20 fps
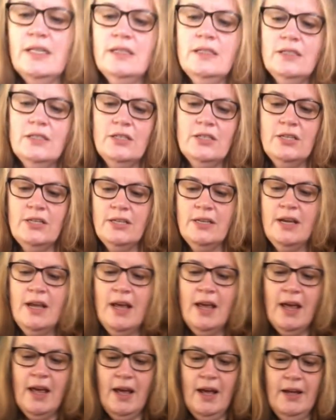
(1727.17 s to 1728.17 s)
it,
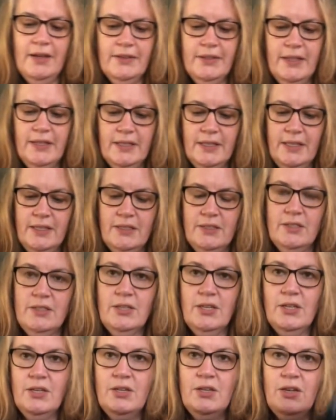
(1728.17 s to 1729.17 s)
and then
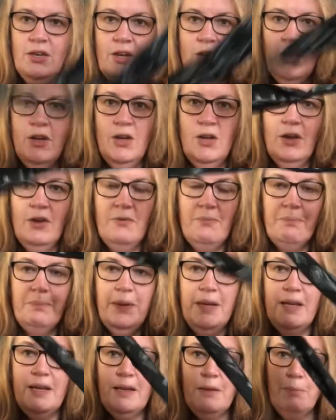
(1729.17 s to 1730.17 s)
it's
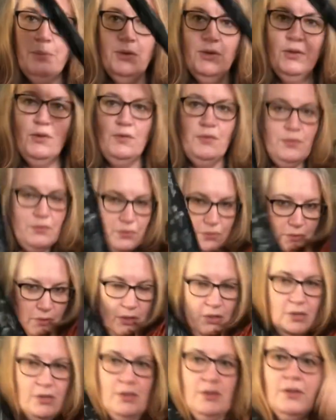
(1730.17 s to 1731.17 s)
big and beautiful
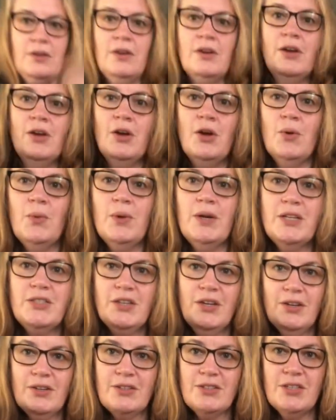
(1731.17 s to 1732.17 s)
when I
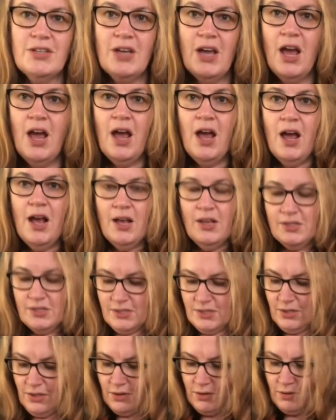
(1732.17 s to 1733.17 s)
don't.
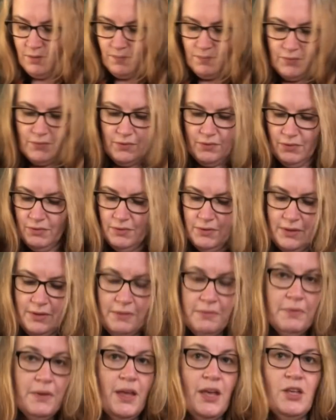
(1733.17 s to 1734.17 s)
So
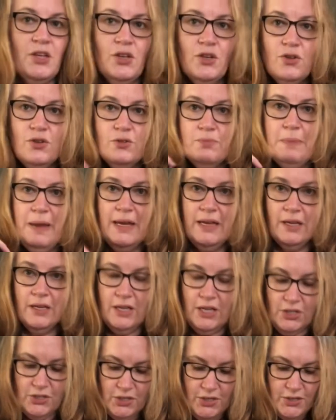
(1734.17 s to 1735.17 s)
you could make it
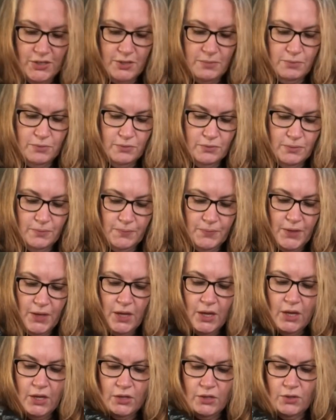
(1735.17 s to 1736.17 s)
adjustable.
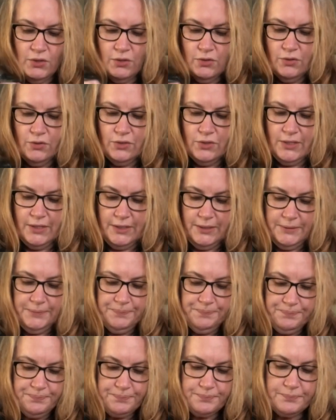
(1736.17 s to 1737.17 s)
You could
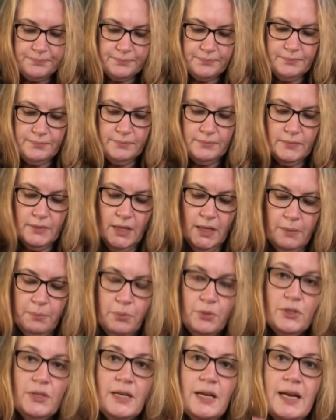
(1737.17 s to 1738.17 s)

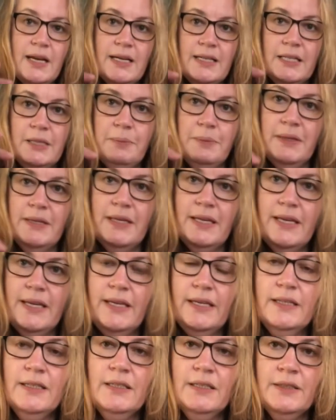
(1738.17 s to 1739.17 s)
put a clip in
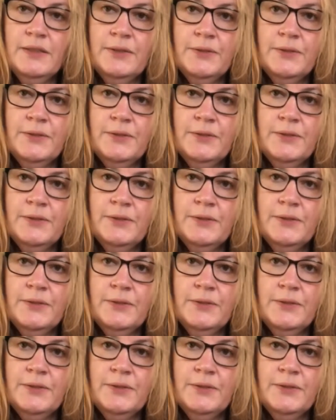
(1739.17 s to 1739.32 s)
here